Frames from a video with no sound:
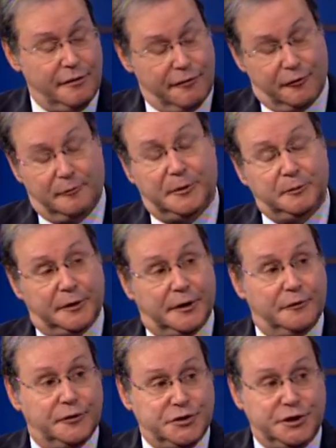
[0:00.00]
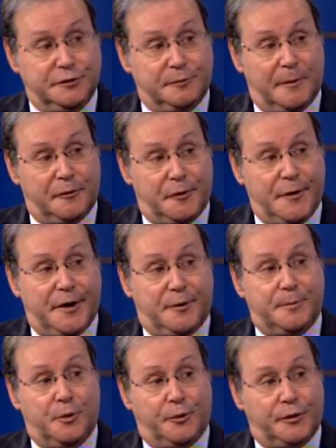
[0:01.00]
Thurman would go go to Teterboro
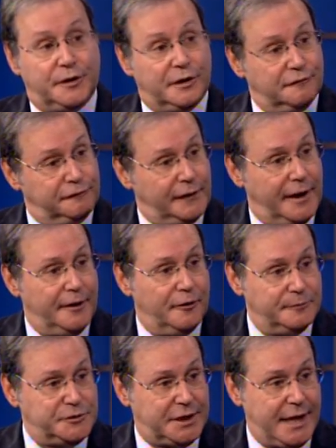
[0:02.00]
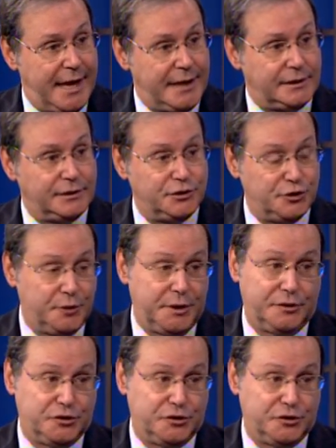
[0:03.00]
Airport and fly home to Canton so he